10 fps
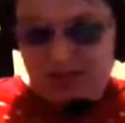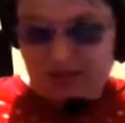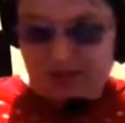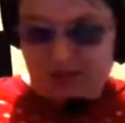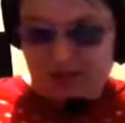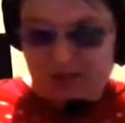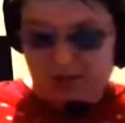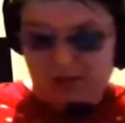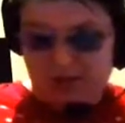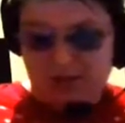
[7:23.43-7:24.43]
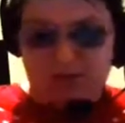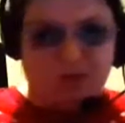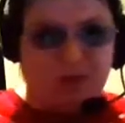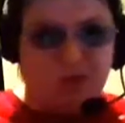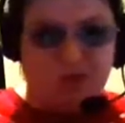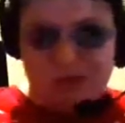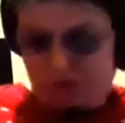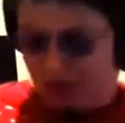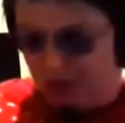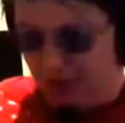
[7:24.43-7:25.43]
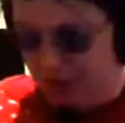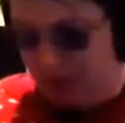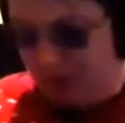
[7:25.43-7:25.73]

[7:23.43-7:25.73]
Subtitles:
And I got one from Mum as well.